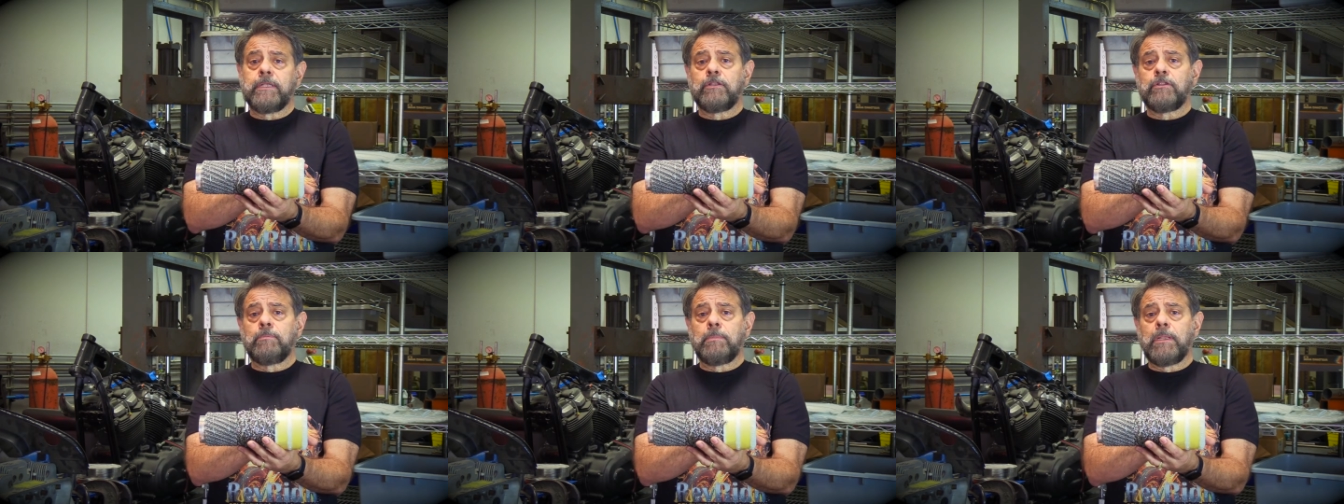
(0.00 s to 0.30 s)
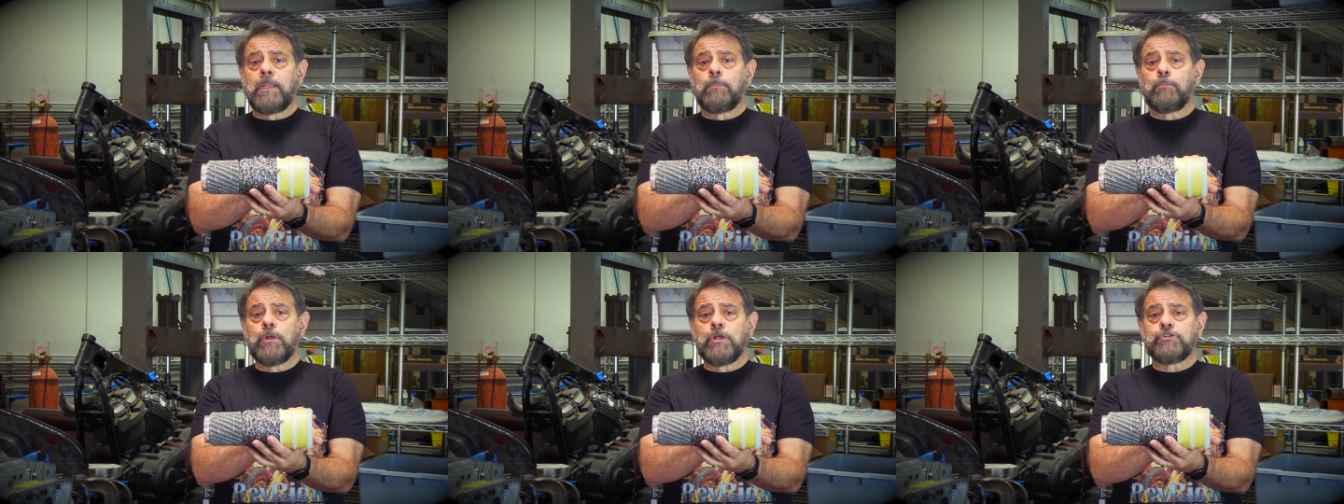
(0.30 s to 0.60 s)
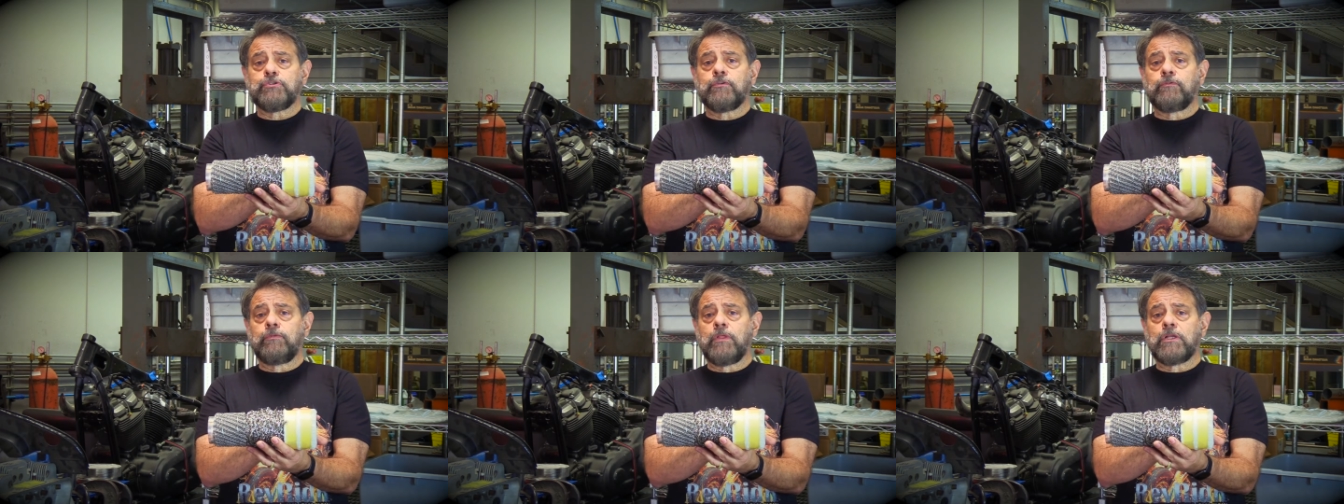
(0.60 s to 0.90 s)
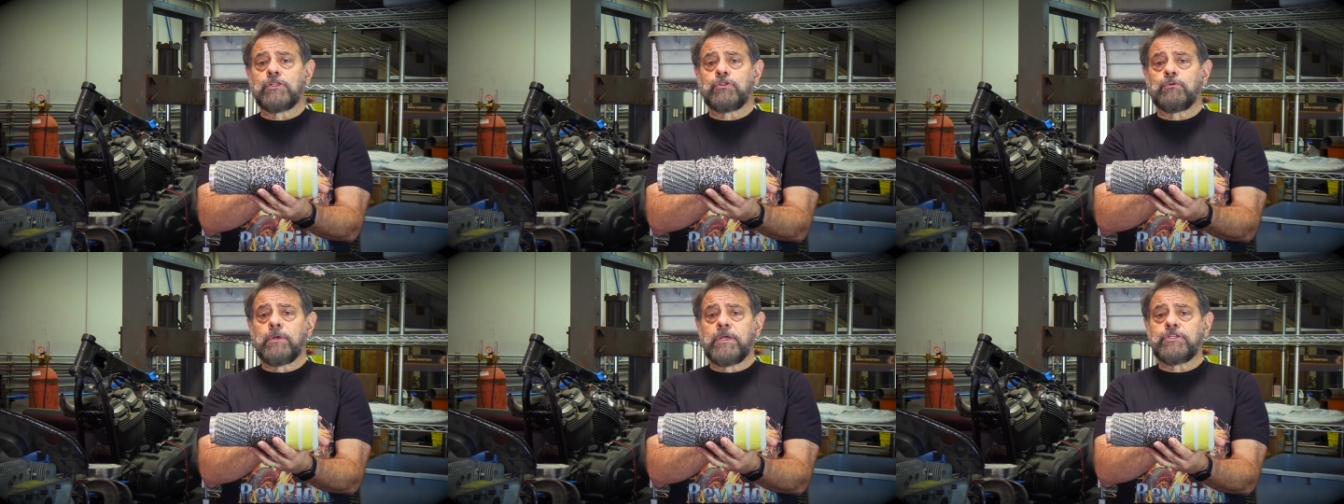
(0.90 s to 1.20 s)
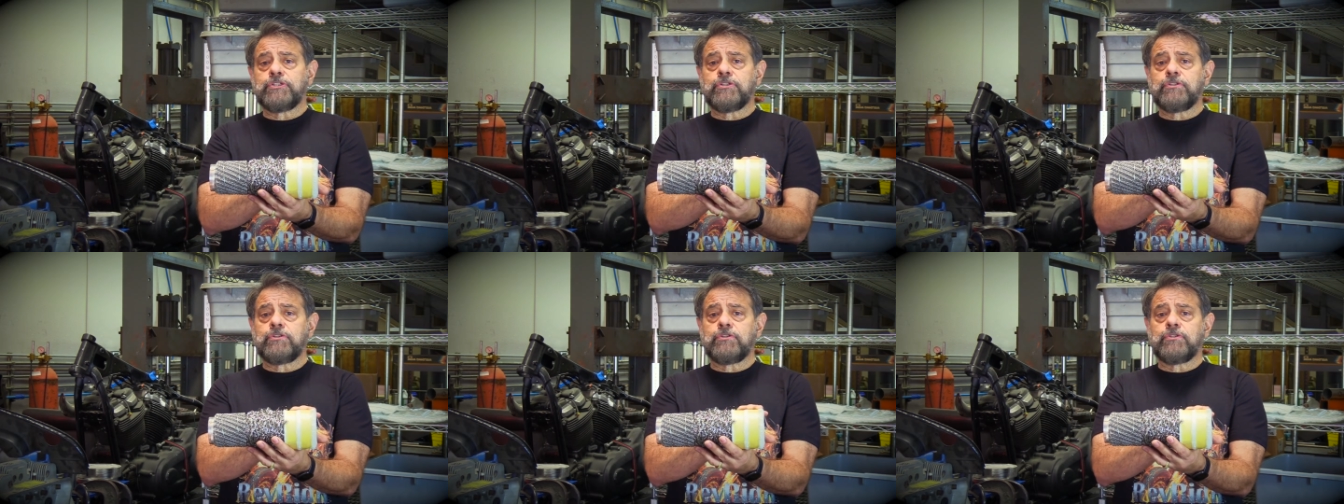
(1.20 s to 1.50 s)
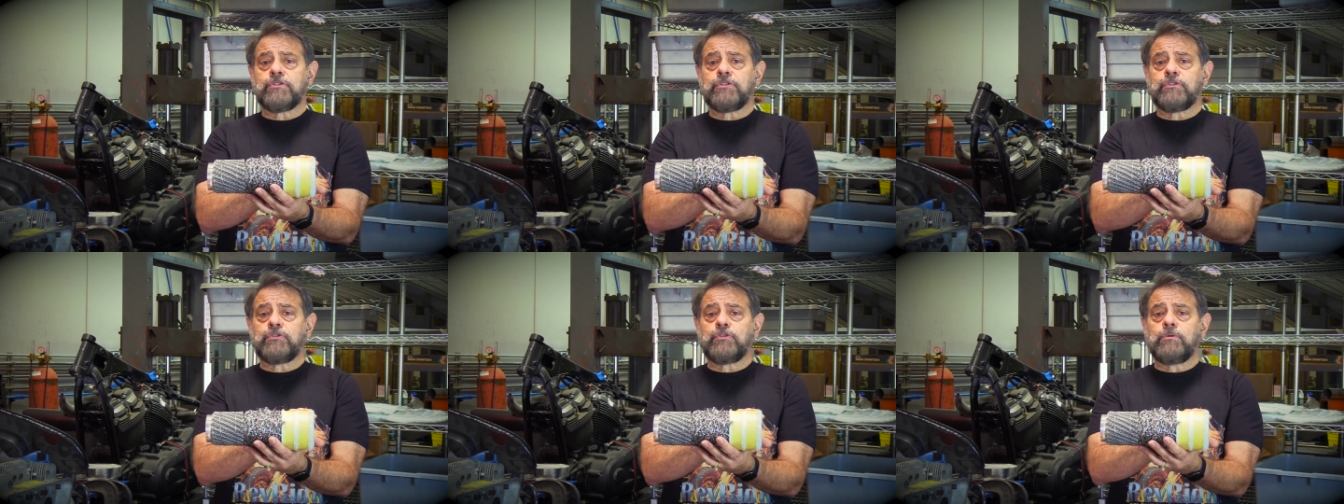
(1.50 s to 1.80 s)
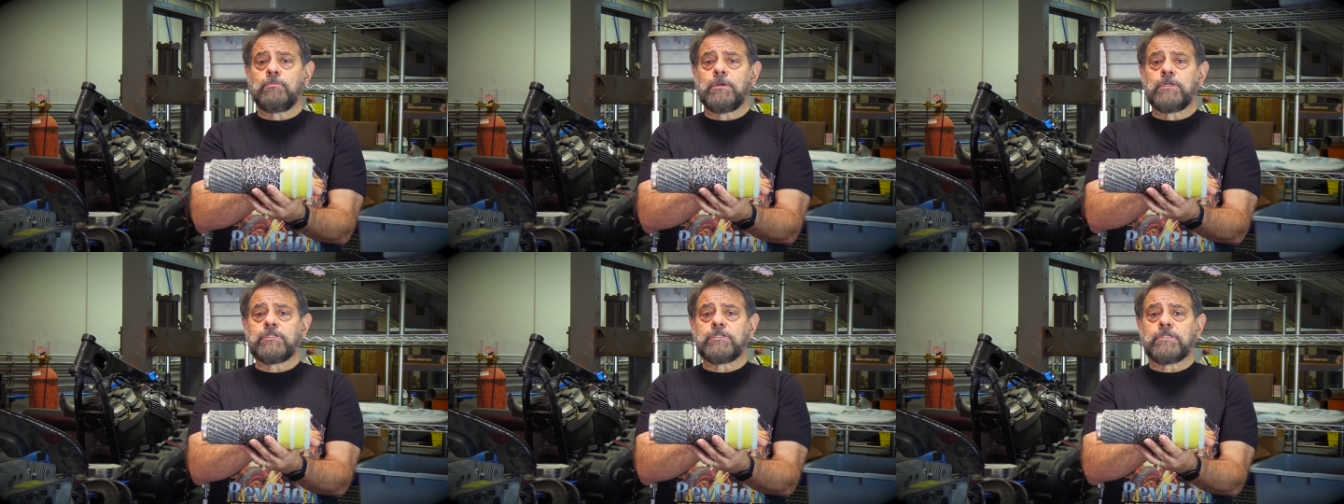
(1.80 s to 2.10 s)
too many pressure fluctuations or just
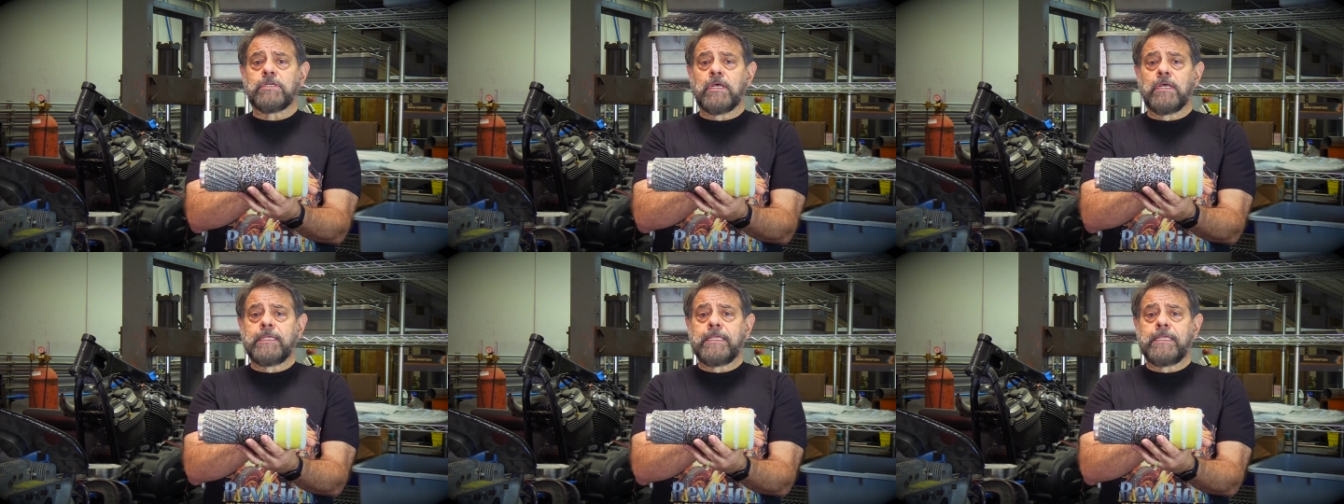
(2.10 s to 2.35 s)
too much uh,